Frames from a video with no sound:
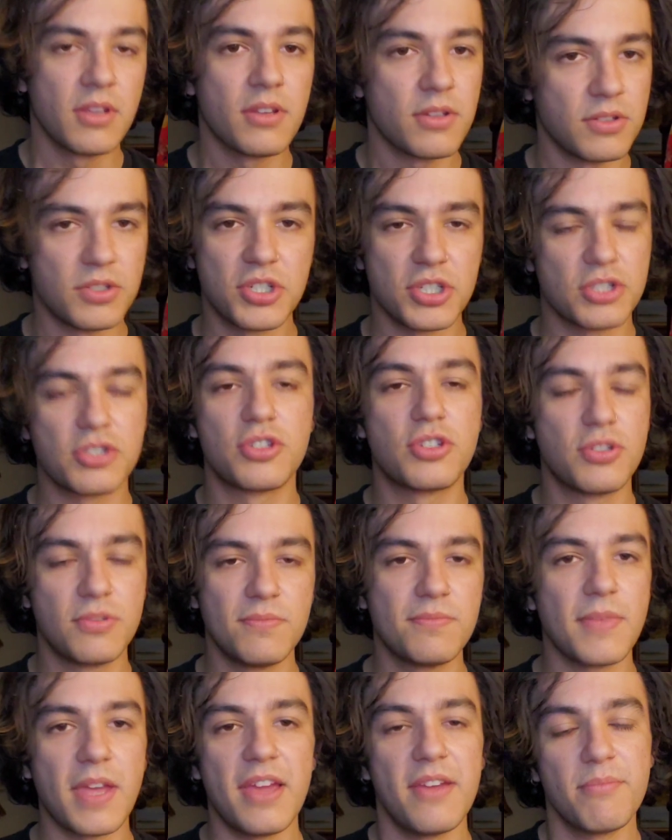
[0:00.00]
just,
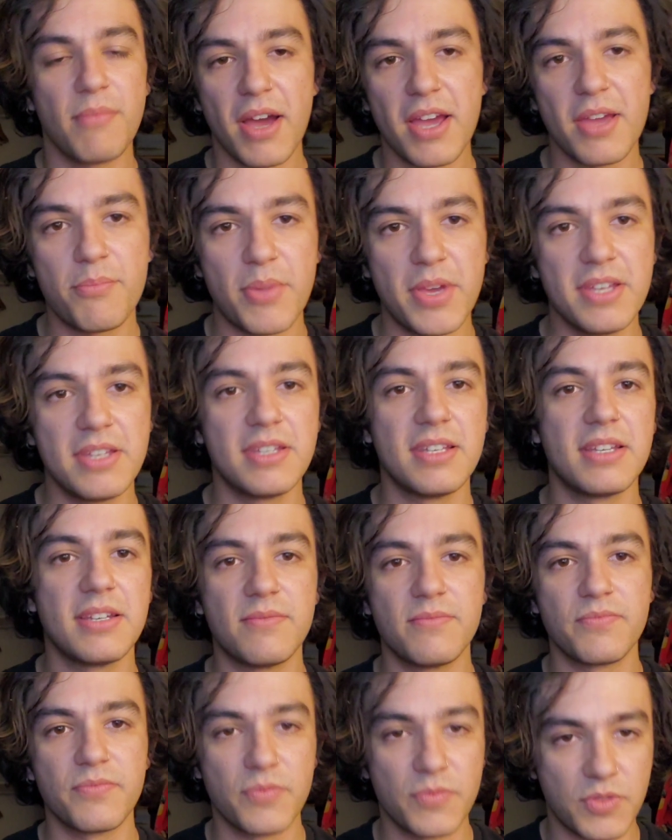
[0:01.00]
in my
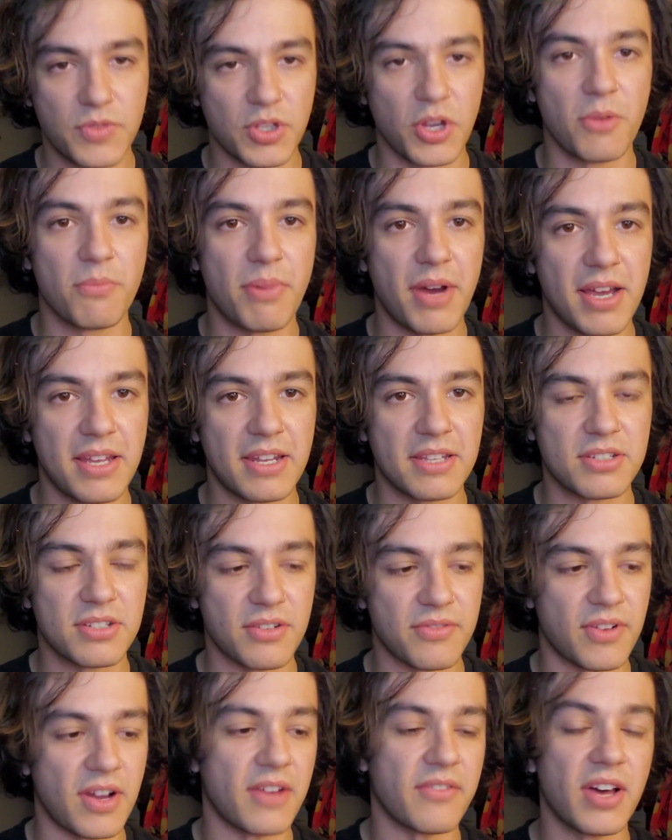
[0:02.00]
opinion, don't buy an
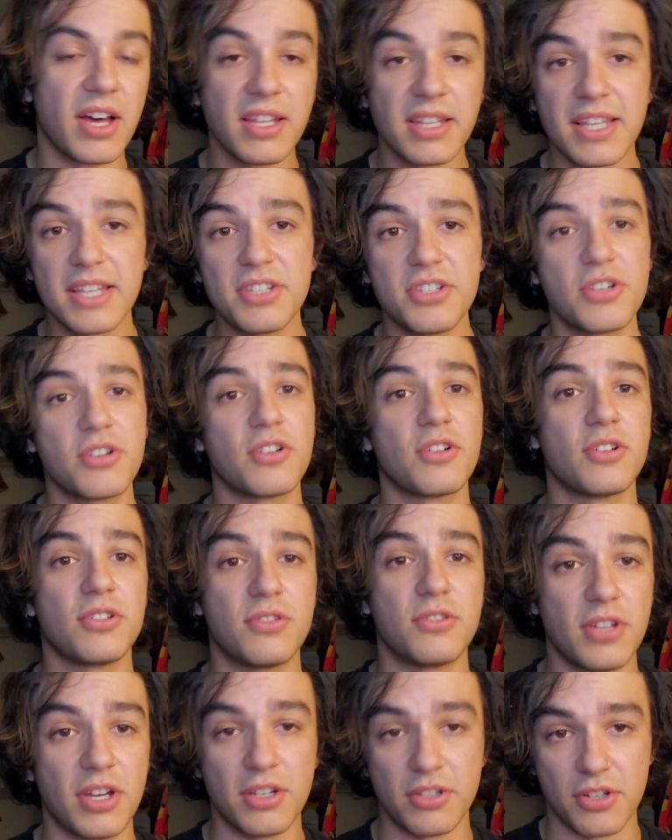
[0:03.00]
SR5 unless you're a
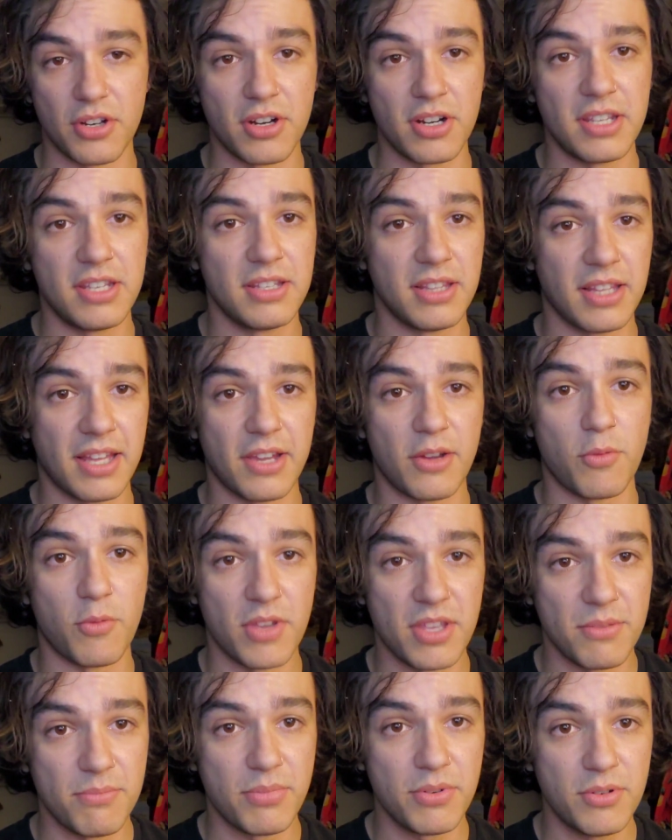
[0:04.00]
dirty like
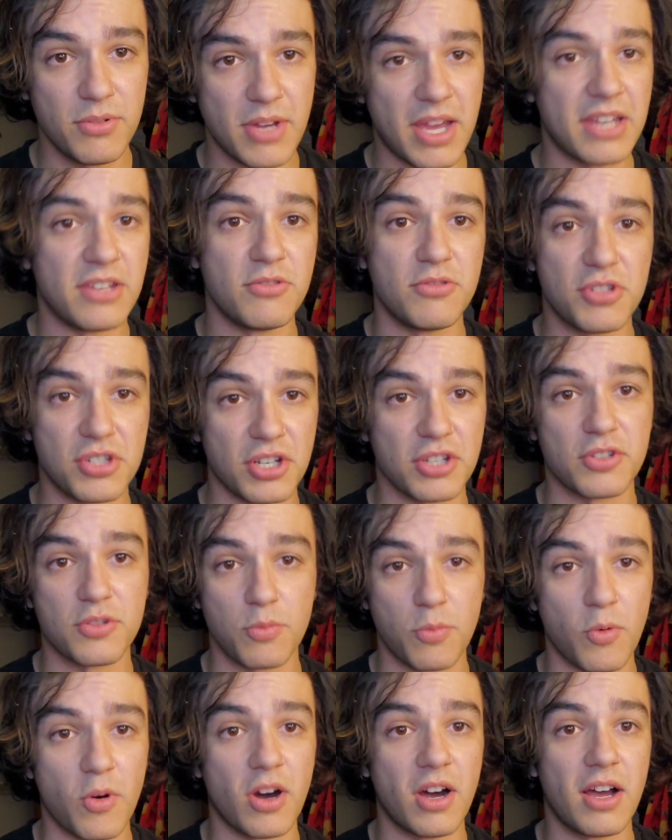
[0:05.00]
weeaboo and you just
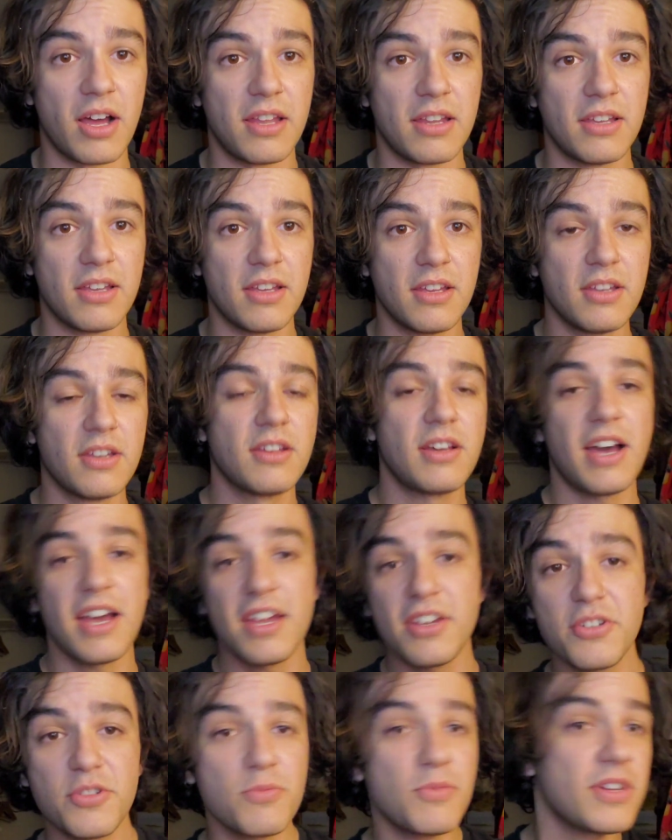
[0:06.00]
want, I
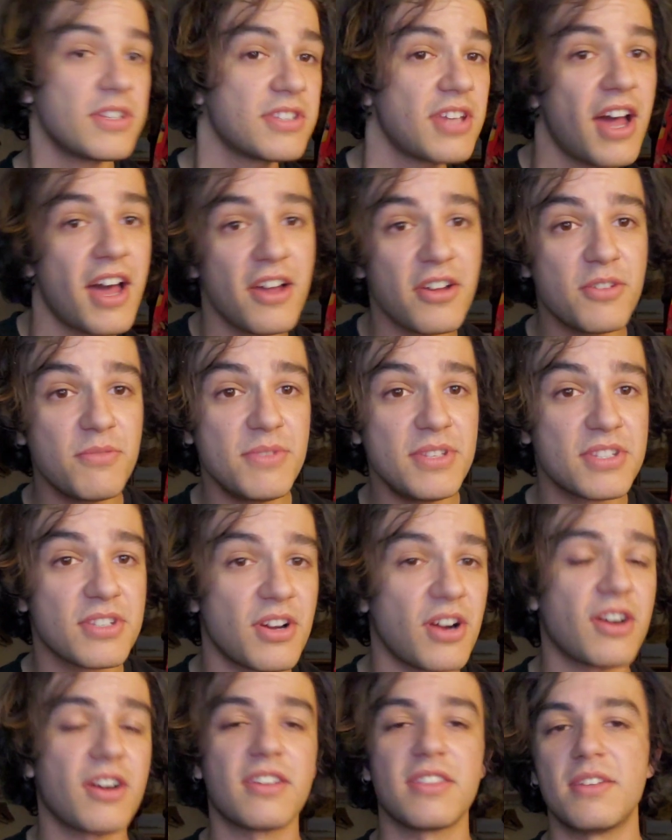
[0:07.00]
just want Takumi's
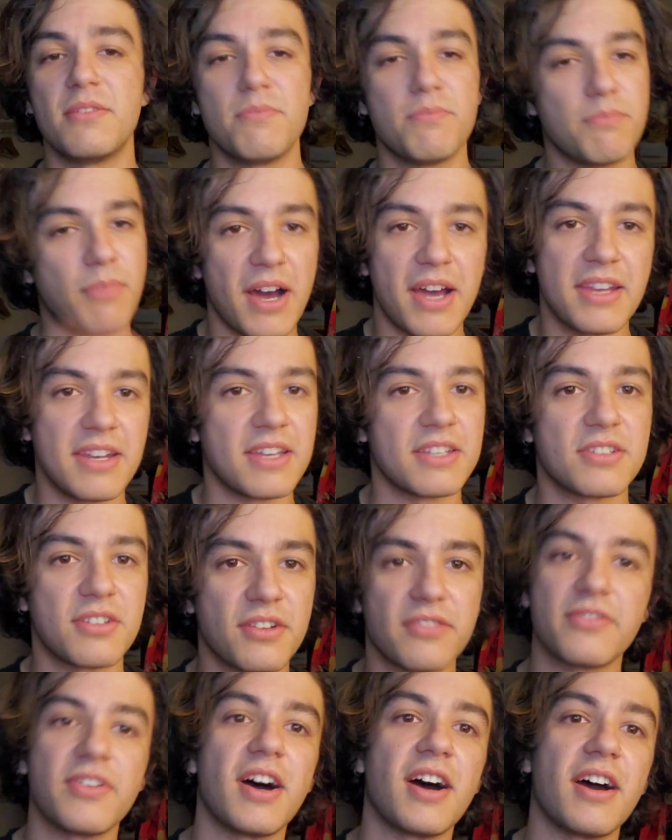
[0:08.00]
car. Then buy an
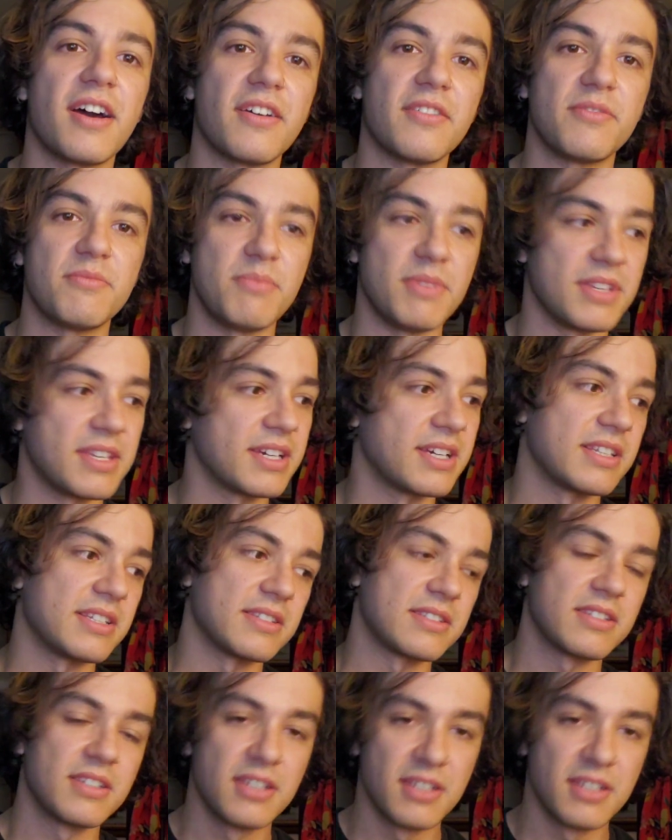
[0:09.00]
SR5, because